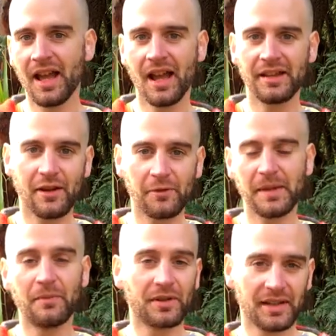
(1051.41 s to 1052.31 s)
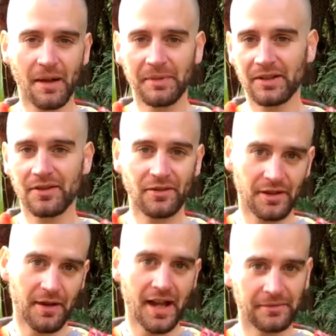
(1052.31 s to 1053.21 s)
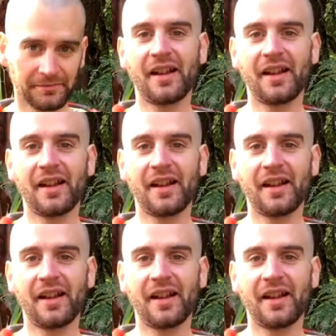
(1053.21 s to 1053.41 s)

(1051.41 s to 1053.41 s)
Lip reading: and they will be more than happy to sort you out.